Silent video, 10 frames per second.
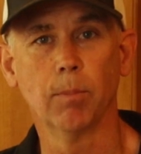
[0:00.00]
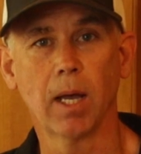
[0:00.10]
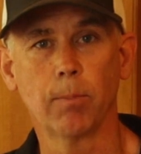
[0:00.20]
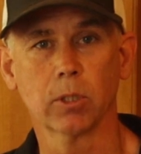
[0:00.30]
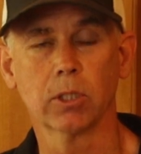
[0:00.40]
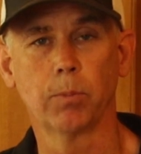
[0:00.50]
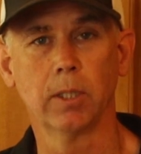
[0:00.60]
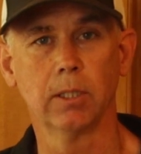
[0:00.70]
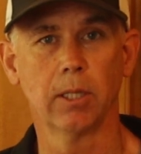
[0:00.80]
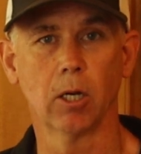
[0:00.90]
in my personal
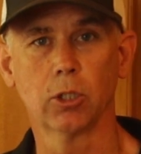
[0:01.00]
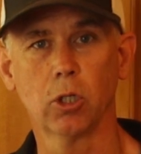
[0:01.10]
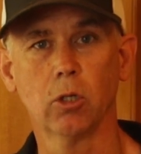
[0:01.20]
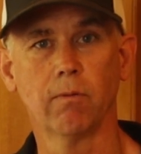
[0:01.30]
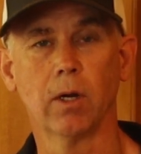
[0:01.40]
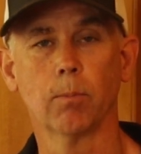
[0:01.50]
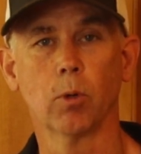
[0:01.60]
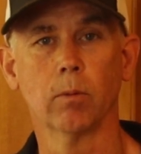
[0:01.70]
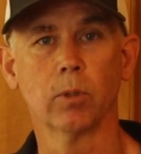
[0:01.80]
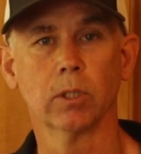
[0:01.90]
opinion, there are 2 very
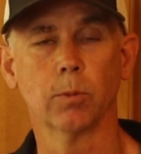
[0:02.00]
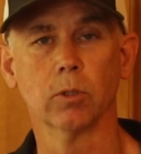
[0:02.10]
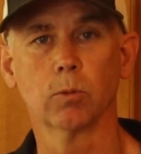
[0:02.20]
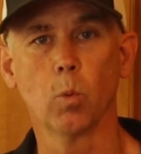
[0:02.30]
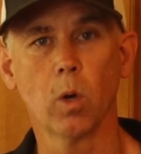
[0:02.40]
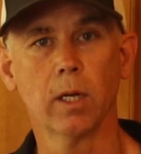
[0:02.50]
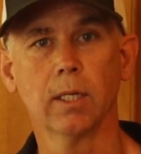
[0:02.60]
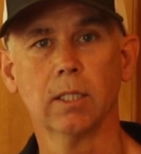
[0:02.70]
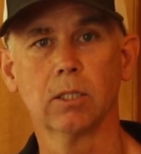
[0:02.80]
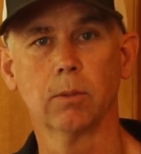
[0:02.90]
important principles.
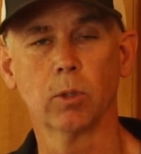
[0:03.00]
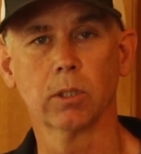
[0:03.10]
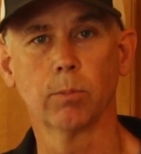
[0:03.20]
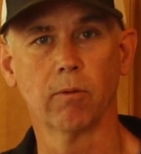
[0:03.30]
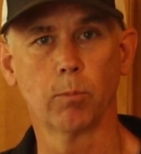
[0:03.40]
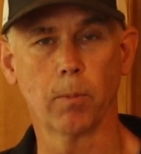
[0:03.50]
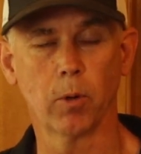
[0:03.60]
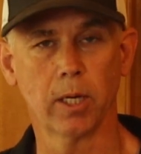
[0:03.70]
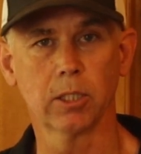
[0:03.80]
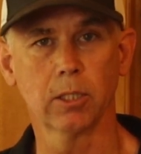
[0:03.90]
One is the principle of
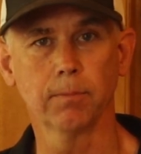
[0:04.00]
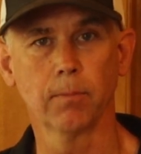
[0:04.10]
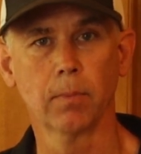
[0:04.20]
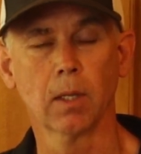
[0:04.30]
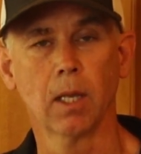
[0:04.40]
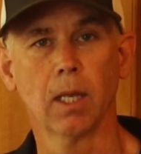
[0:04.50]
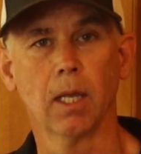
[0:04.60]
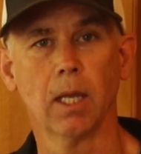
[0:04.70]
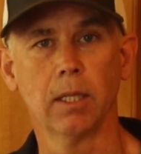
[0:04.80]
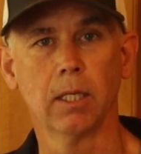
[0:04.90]
preparation,
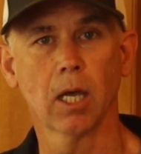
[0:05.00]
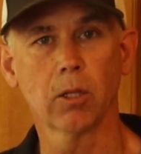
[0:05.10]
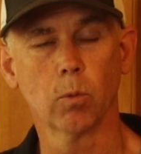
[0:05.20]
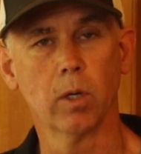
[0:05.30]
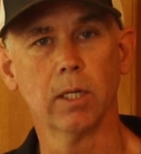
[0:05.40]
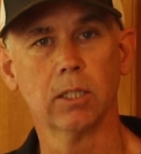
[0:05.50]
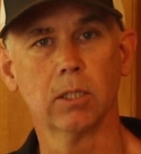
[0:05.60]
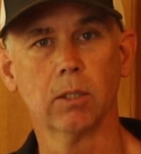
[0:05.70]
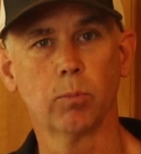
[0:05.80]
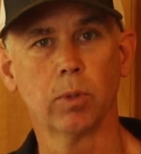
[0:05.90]
and the other one
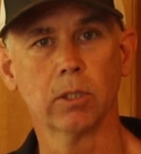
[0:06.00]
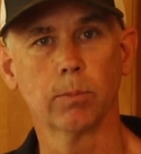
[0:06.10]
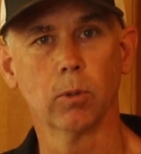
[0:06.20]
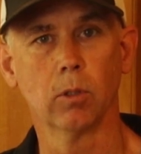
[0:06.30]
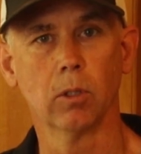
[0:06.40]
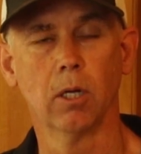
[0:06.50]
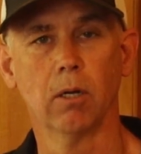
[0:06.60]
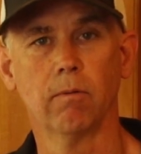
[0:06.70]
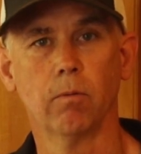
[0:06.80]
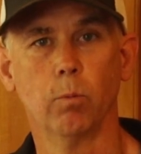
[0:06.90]
is the principle of